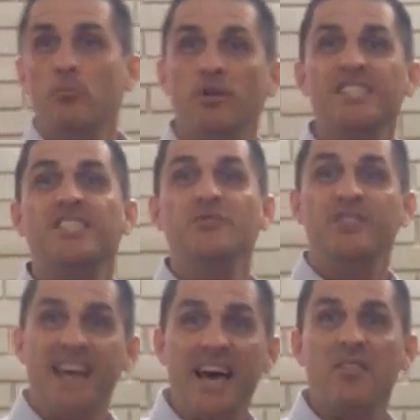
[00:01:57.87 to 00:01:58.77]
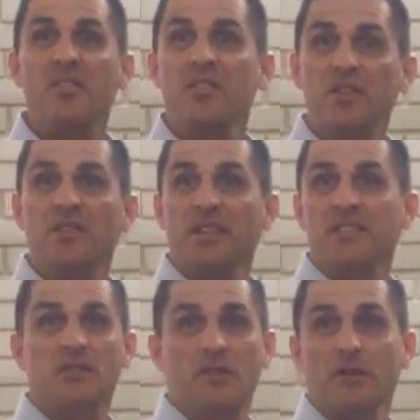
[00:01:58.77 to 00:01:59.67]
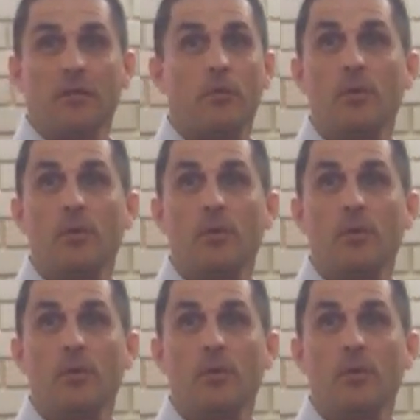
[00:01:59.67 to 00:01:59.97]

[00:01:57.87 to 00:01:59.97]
Put to death the things of earth.